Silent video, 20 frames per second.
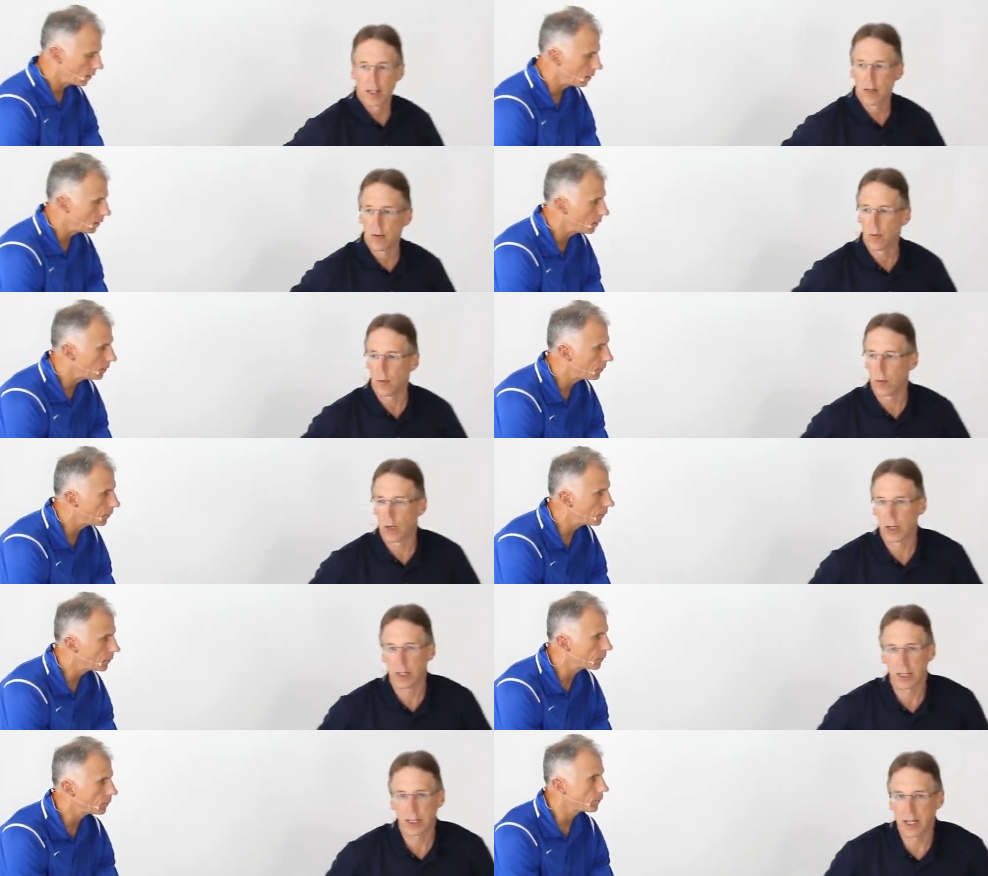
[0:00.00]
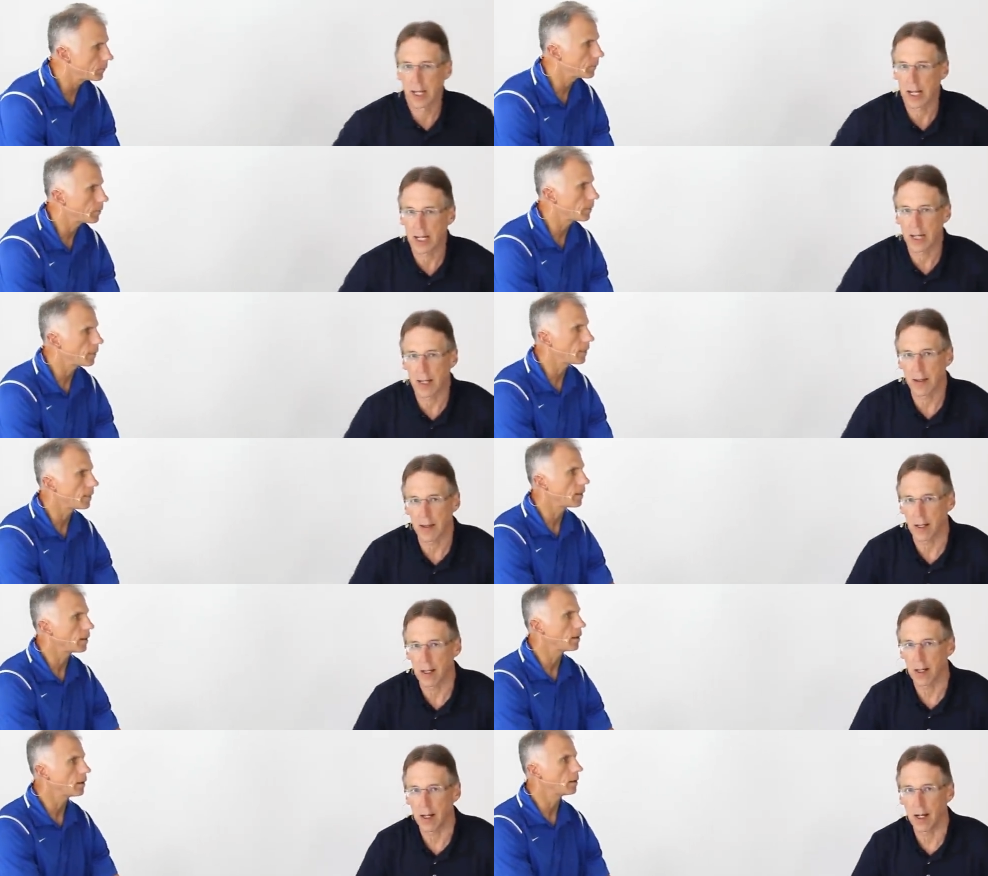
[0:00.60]
Speaker 1: you weren't
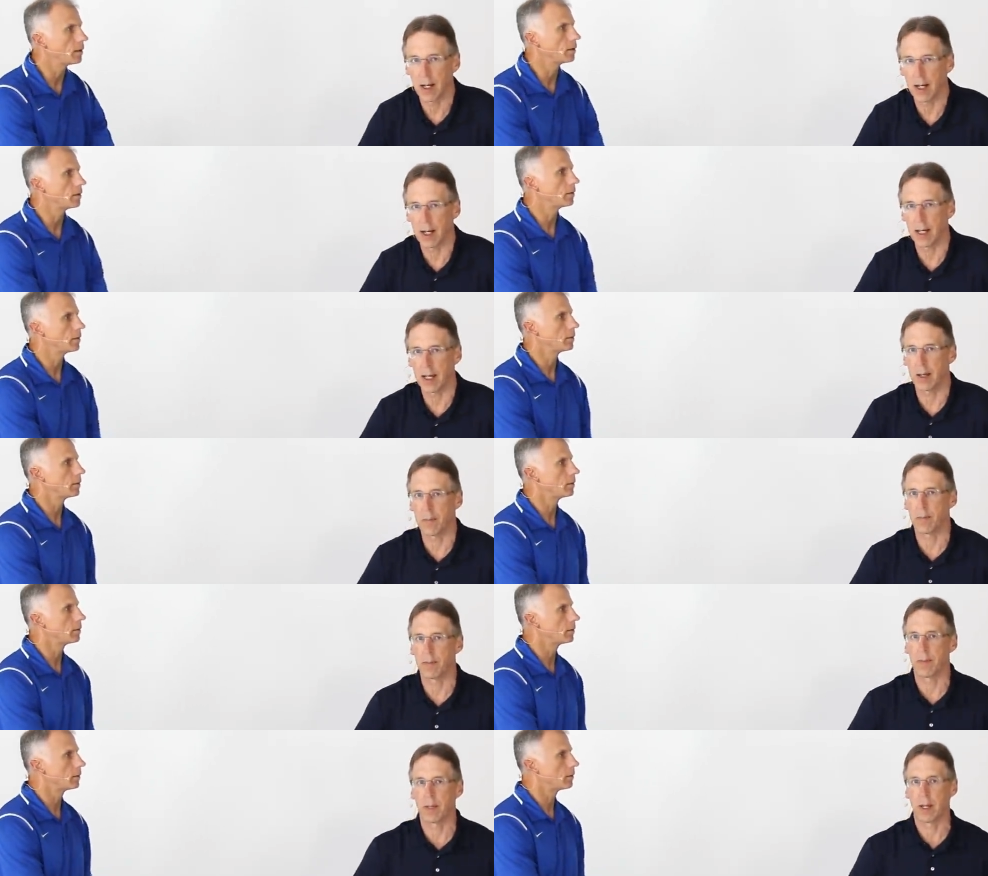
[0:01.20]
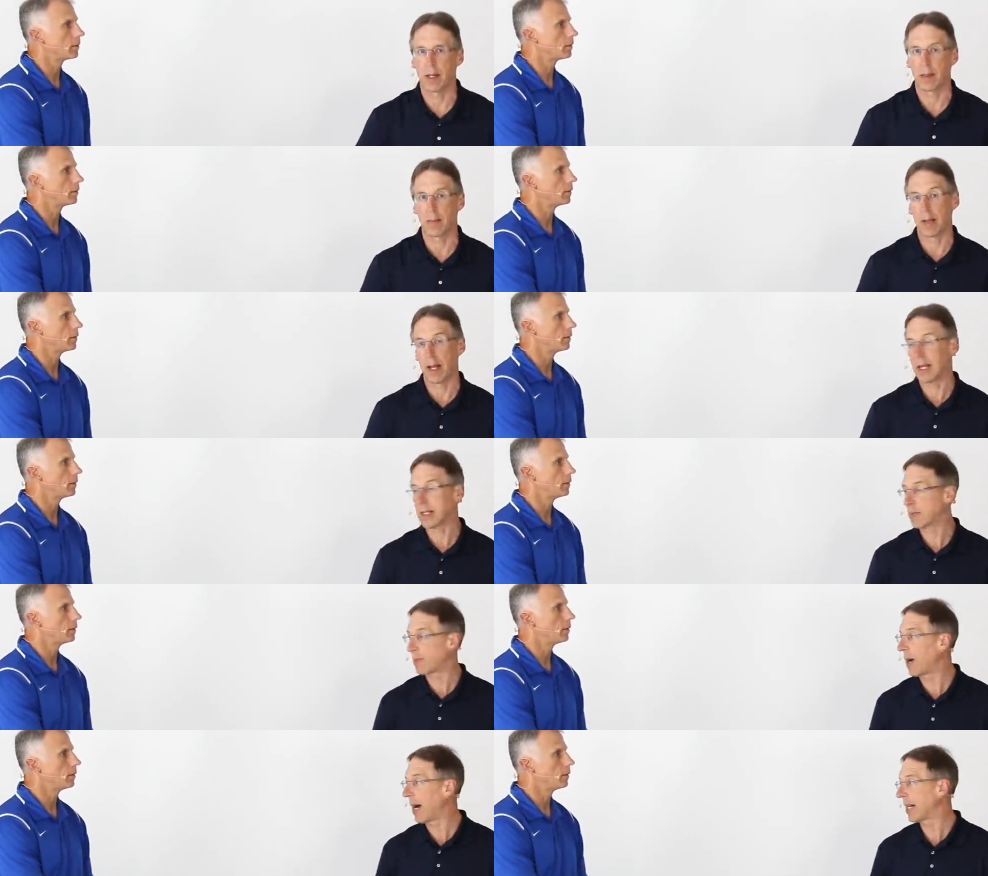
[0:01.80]
getting, uh, and and
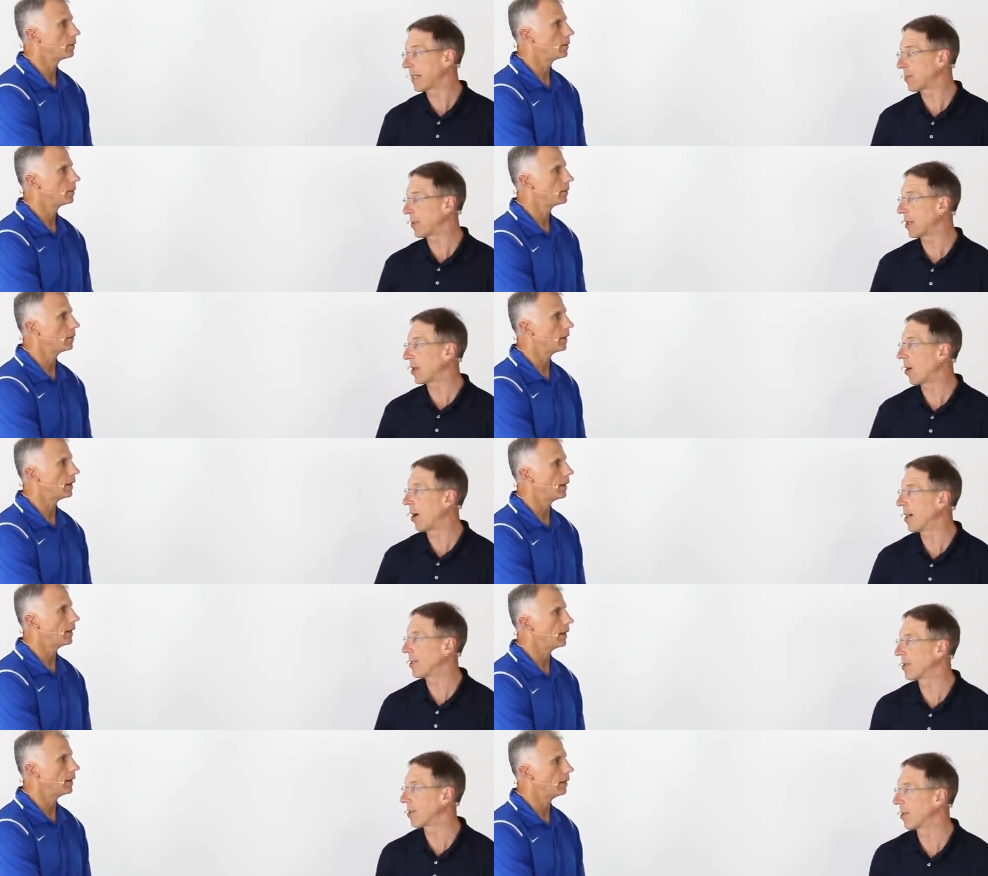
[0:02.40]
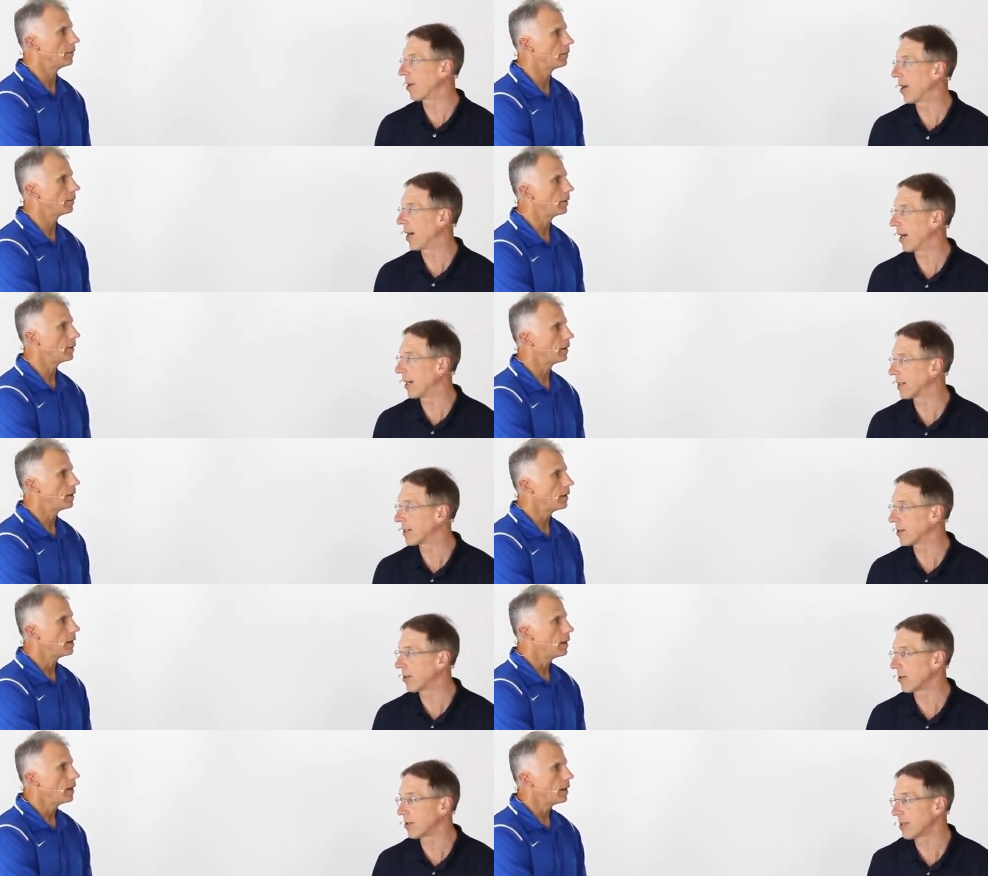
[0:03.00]
that's possibly causing right. your
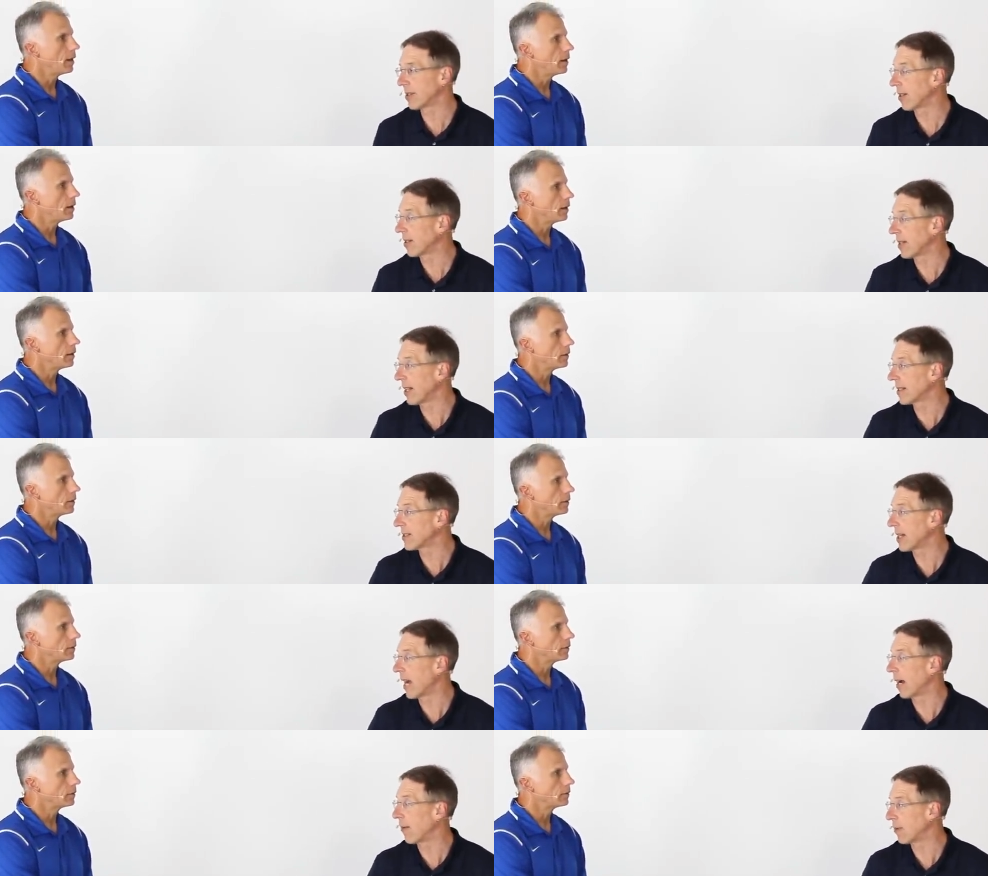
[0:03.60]
headaches. Those are the things I